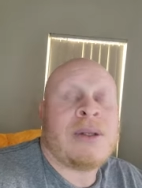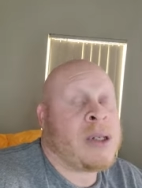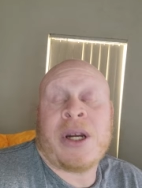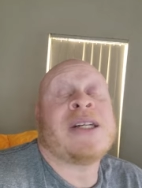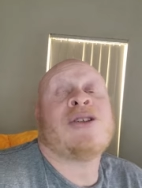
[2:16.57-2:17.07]

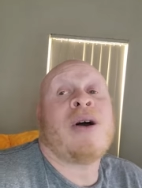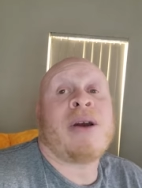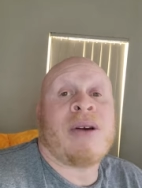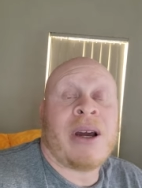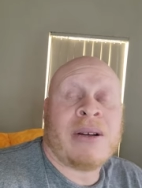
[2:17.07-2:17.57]
You're not sorry,
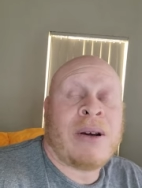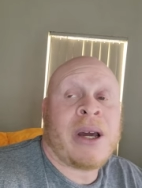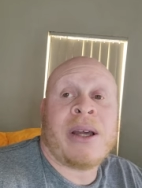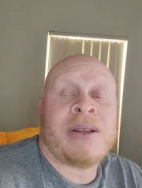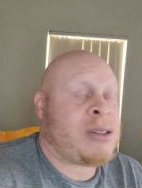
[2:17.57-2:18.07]
Craig,
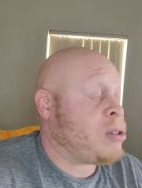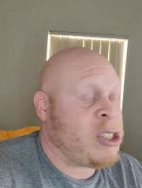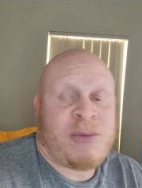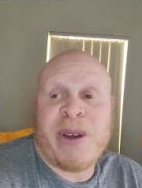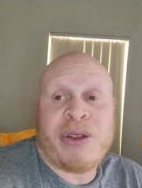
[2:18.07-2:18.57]
okay?
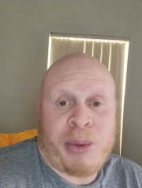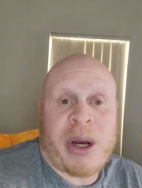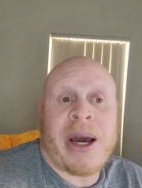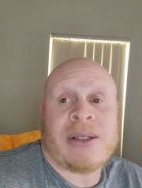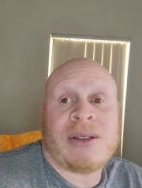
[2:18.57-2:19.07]
It's been 3
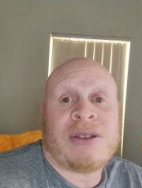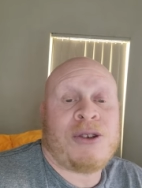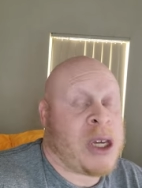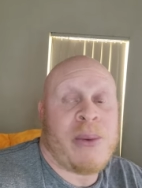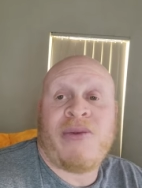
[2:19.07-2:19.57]
nights. You
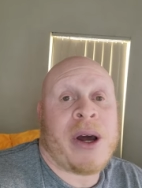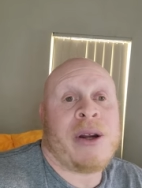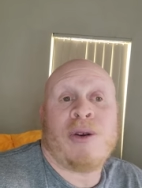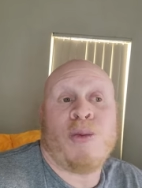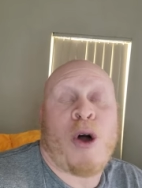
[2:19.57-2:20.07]
keep
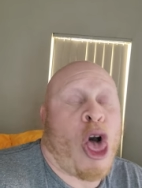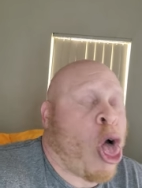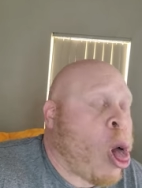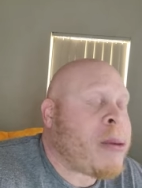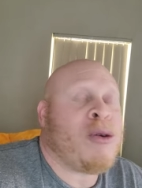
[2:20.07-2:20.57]
finding
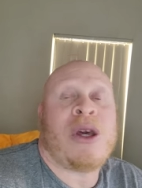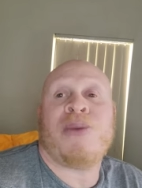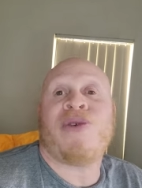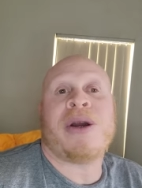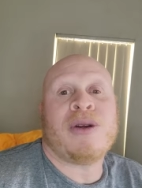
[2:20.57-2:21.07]

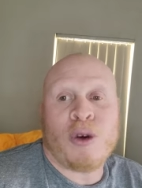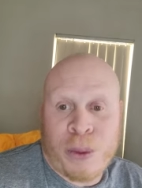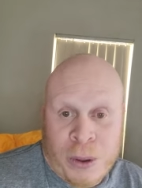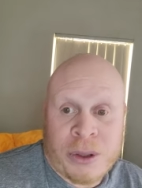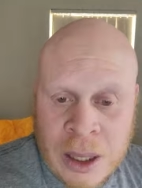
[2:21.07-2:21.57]

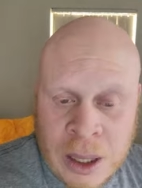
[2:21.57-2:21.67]
loopholes.